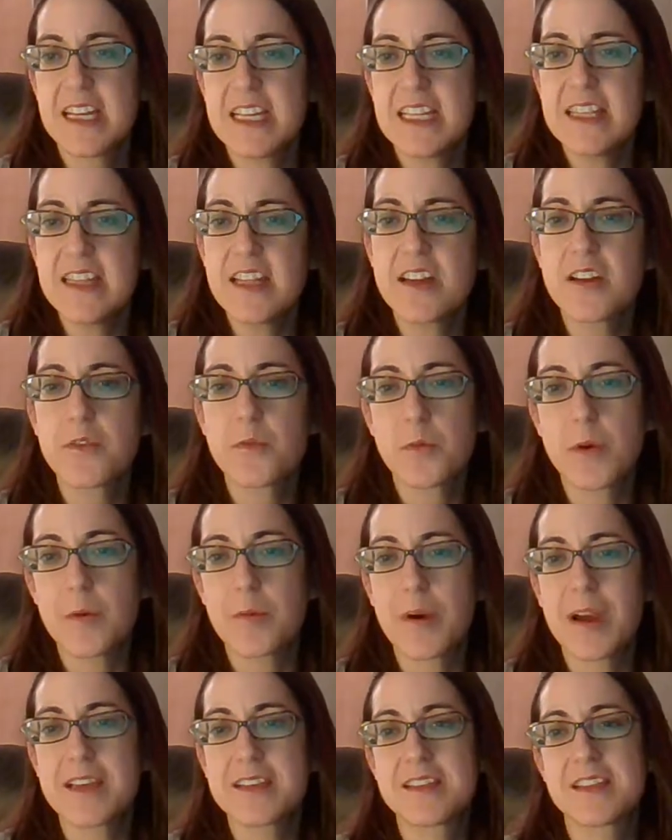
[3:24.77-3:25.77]
And then in what
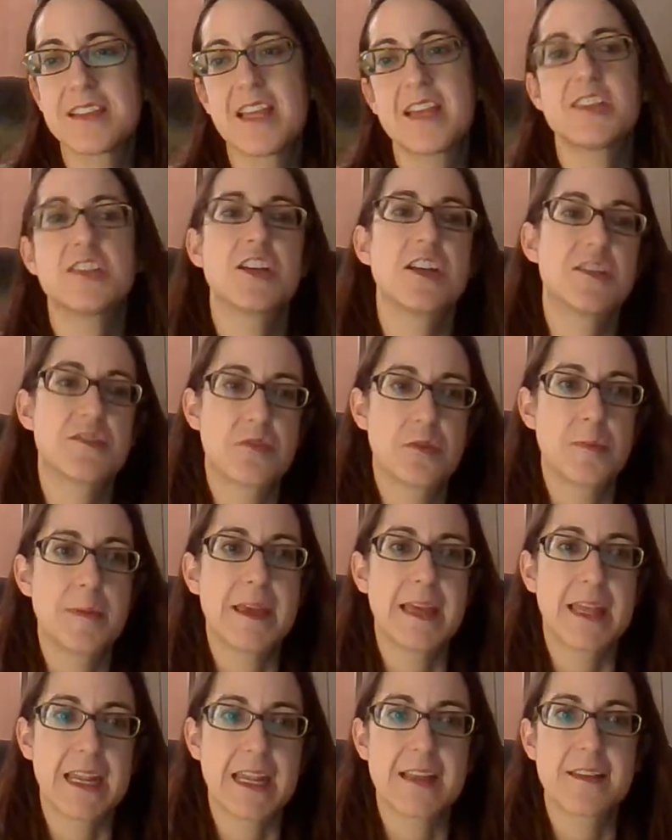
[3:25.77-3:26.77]
ways did that change at the
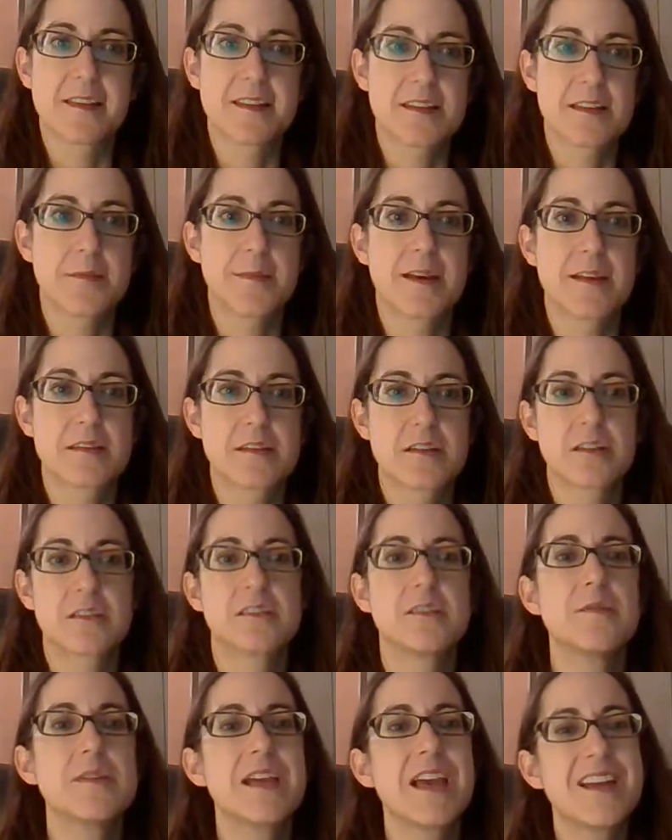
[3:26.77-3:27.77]
beginning of the semester?
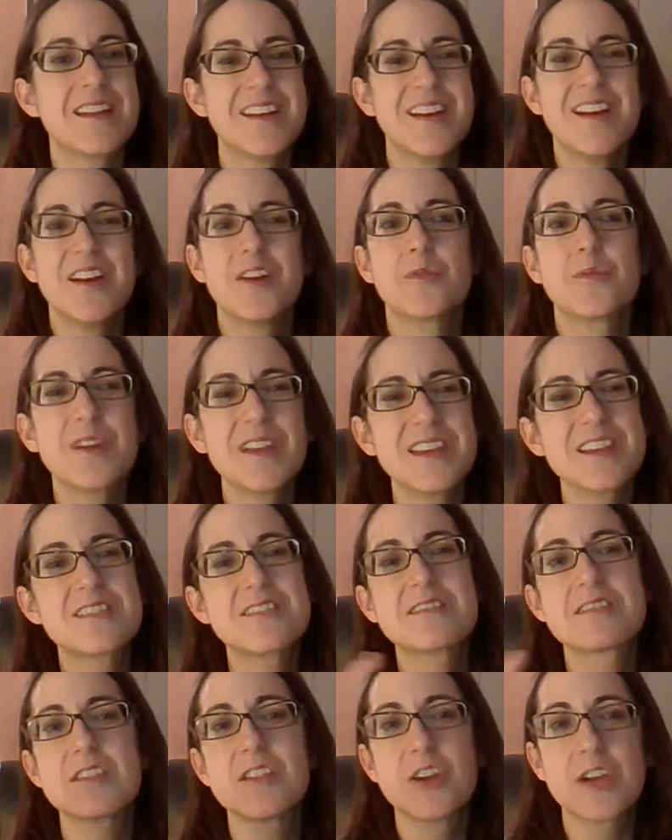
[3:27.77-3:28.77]
So again, really
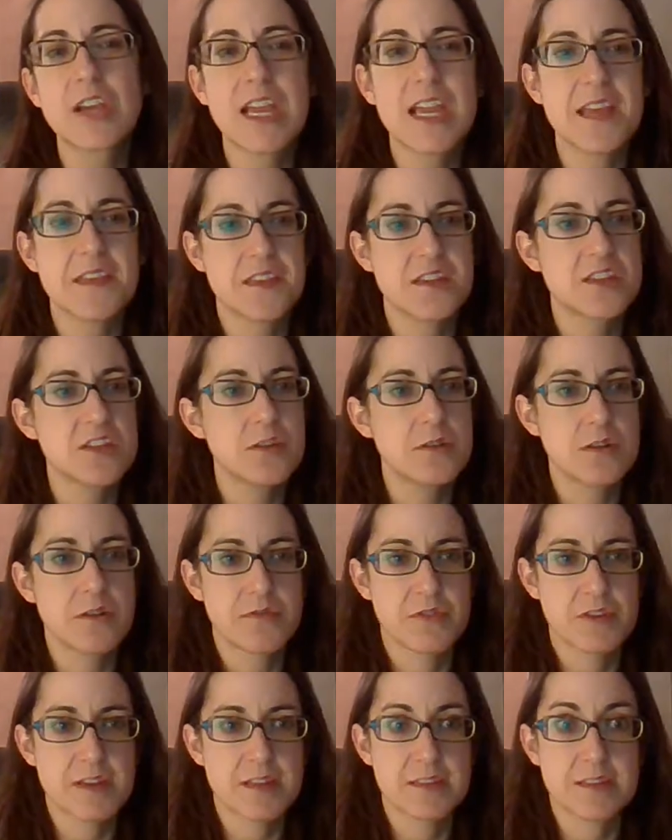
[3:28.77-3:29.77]
just looking at the two
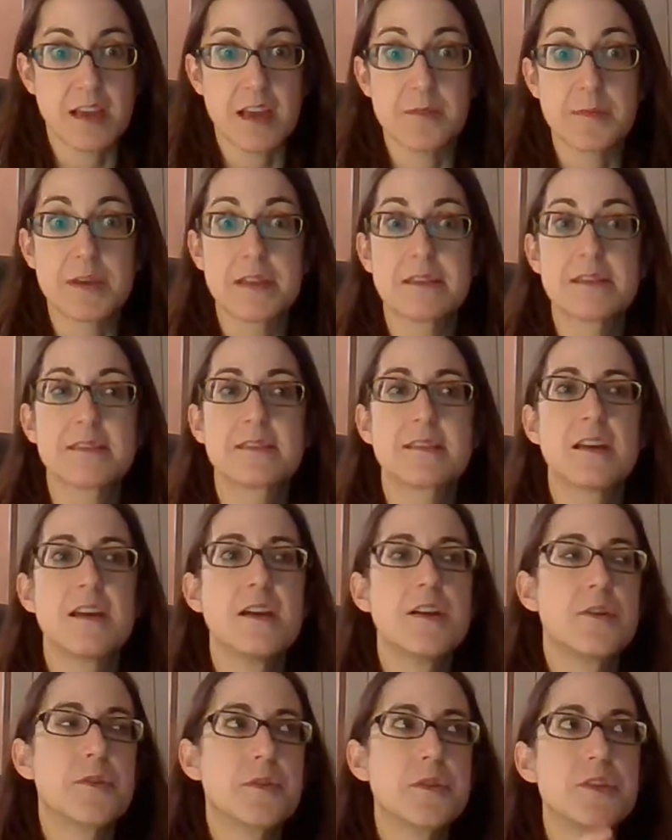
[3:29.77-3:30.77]
different assignments
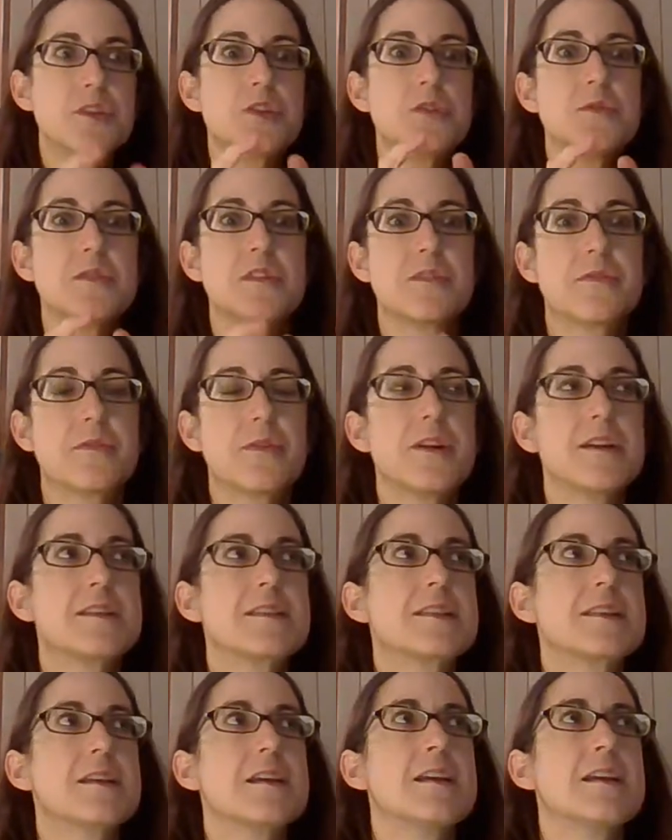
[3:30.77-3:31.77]
or the two
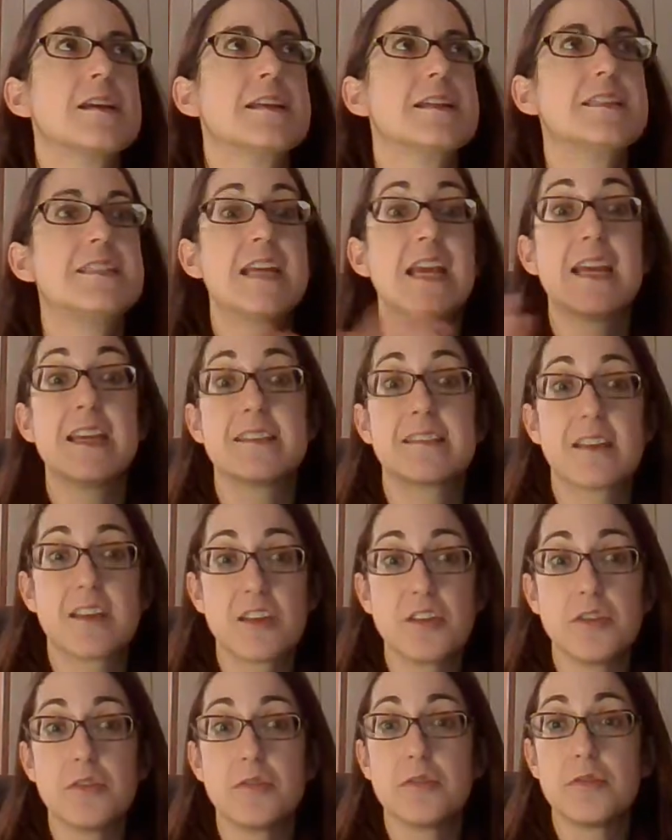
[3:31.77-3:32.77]
different days that
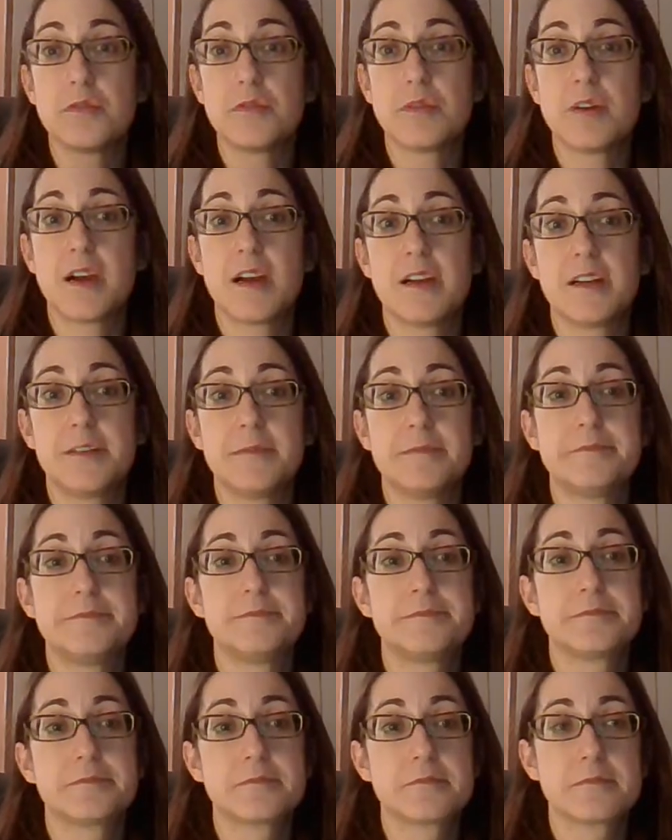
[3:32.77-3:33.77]
you
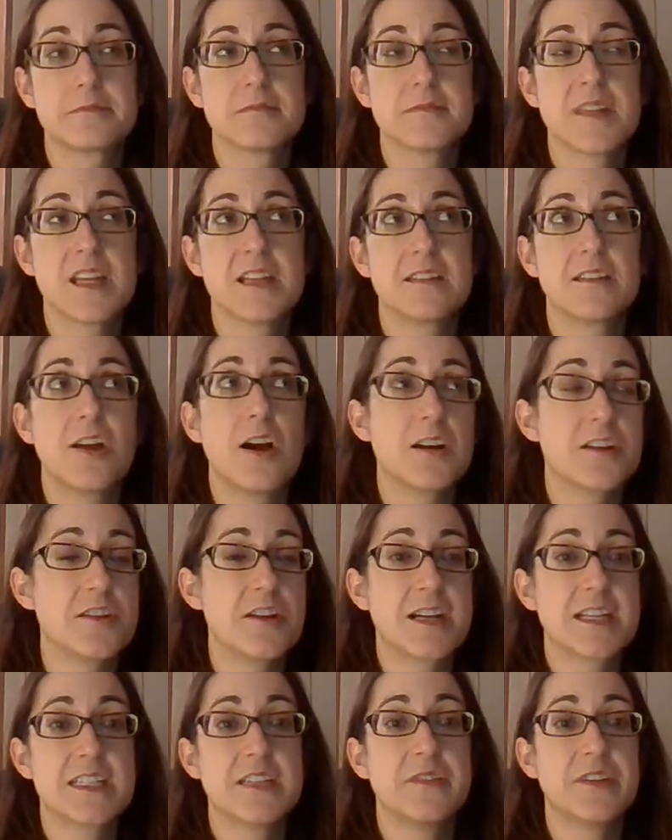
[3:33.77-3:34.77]
logged
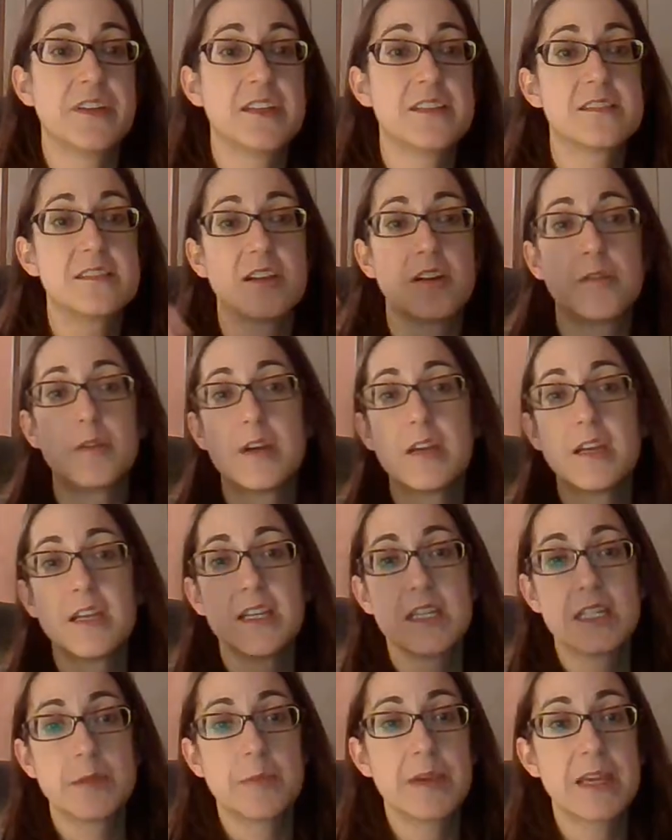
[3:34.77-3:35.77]
your activities. So
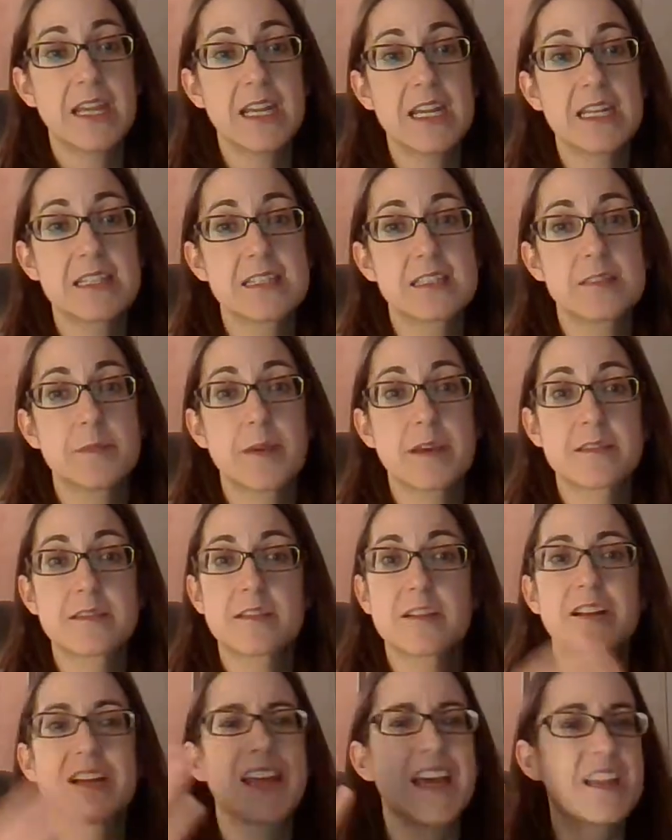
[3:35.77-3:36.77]
the beginning of the
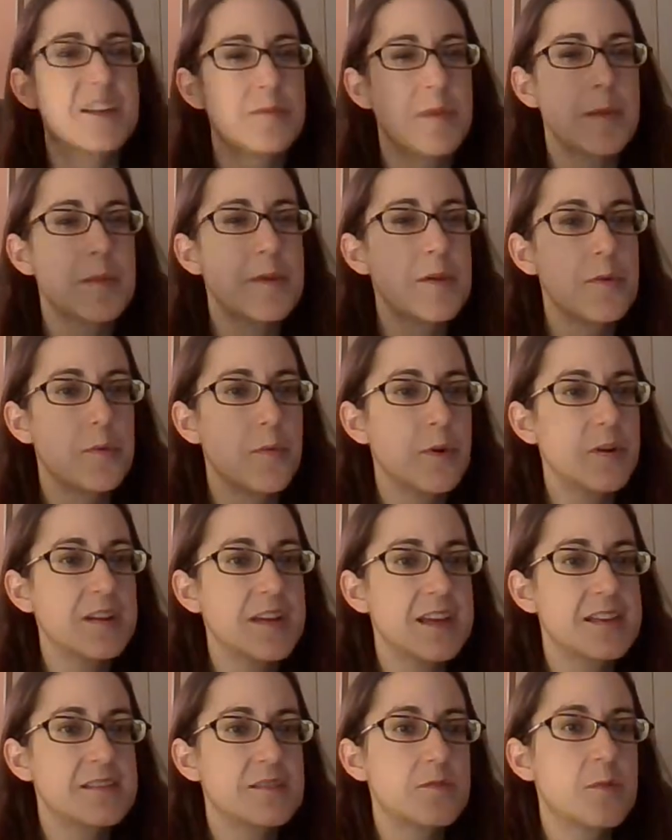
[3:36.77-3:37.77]
semester, again, maybe you weren't
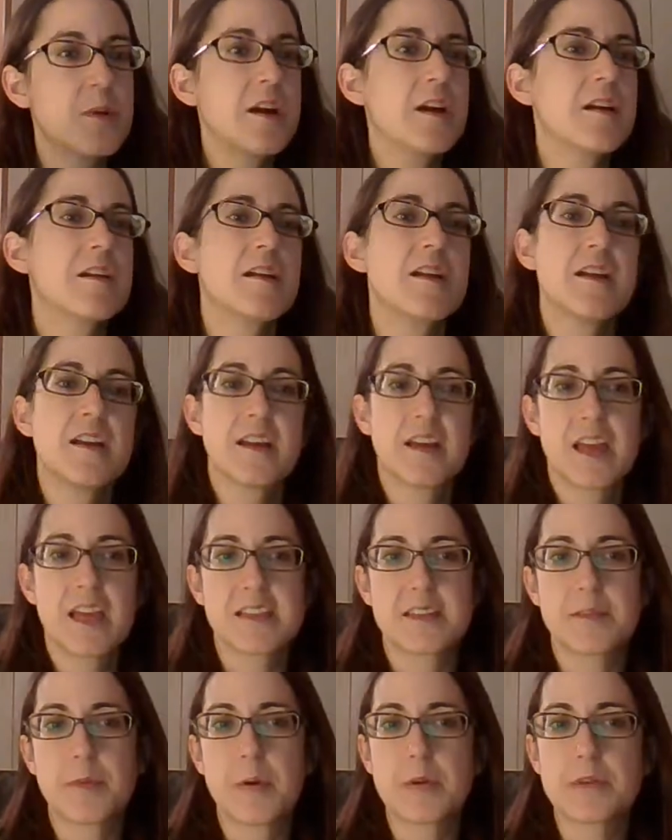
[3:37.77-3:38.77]
as aware
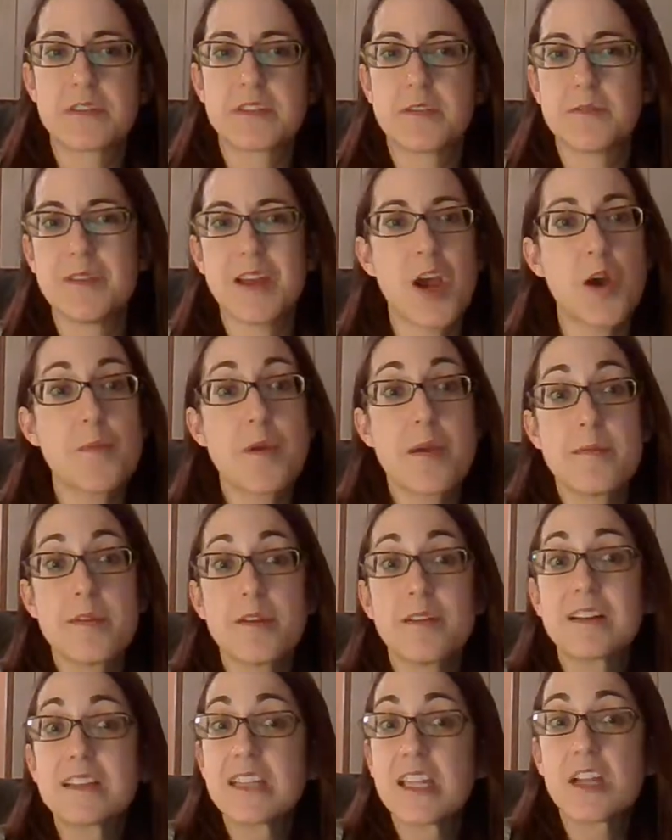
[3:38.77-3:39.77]
as opposed to now. Maybe
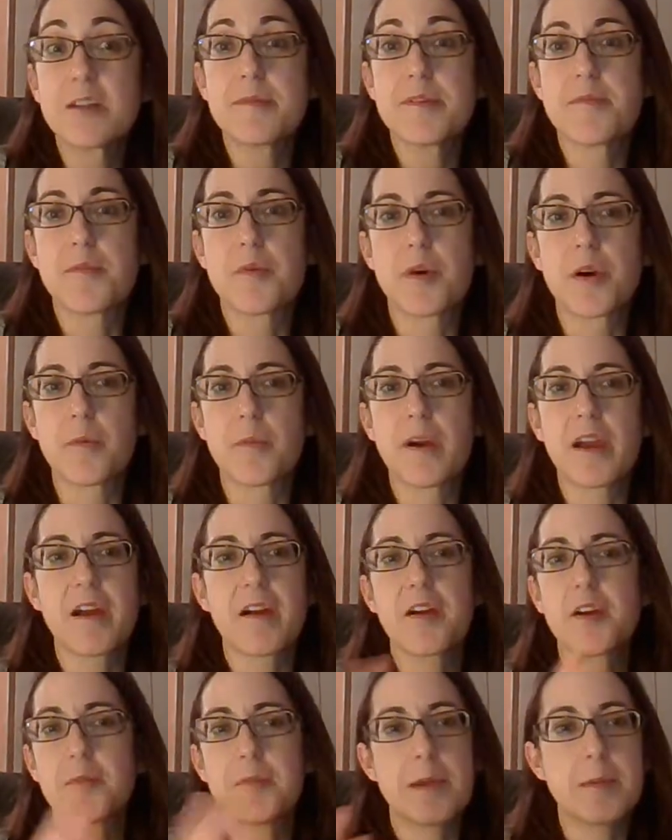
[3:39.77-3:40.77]
you're a little bit more
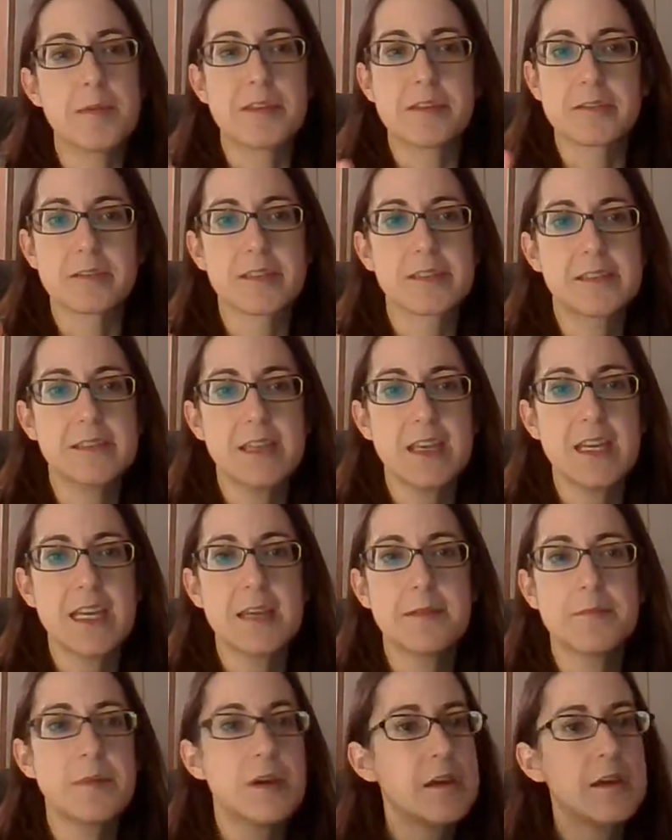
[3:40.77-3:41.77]
aware, or maybe they're the
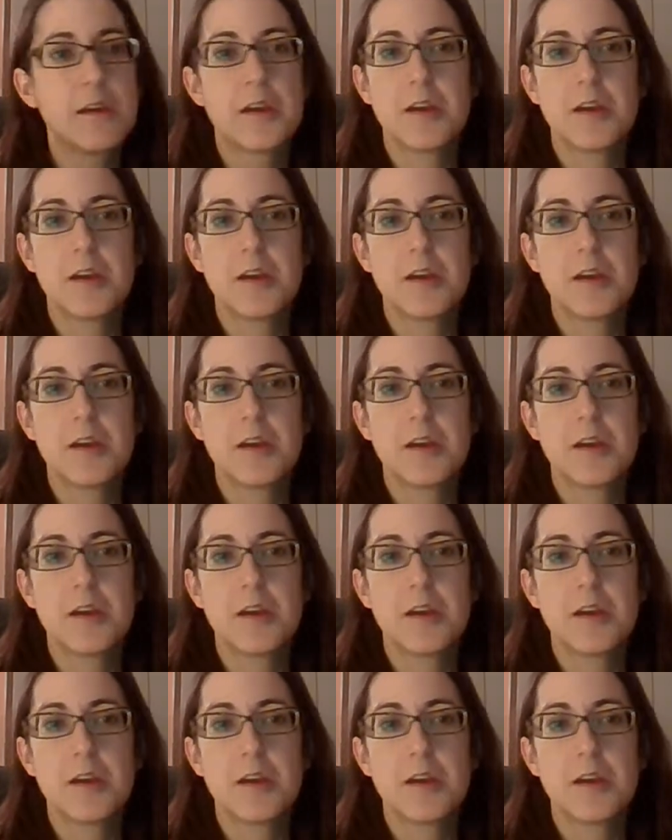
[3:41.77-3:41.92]
same.